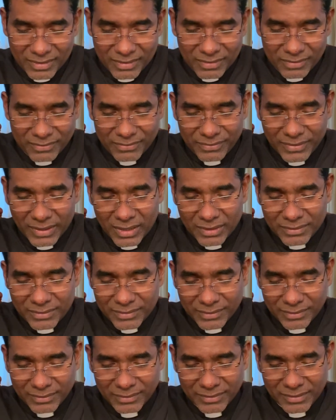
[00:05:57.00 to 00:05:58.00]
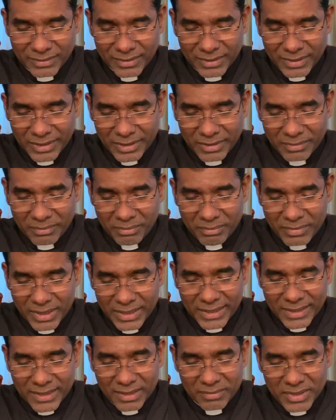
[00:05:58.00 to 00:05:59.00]
Father, may
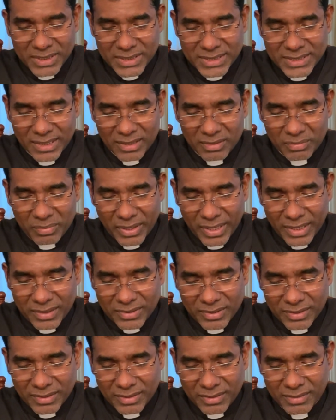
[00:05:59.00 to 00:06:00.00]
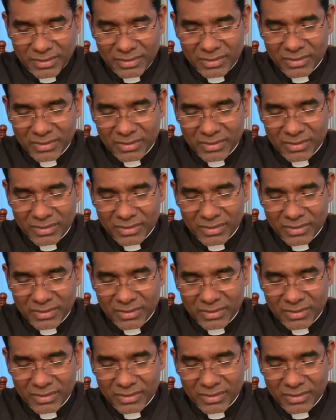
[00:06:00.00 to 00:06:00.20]
the coming celebration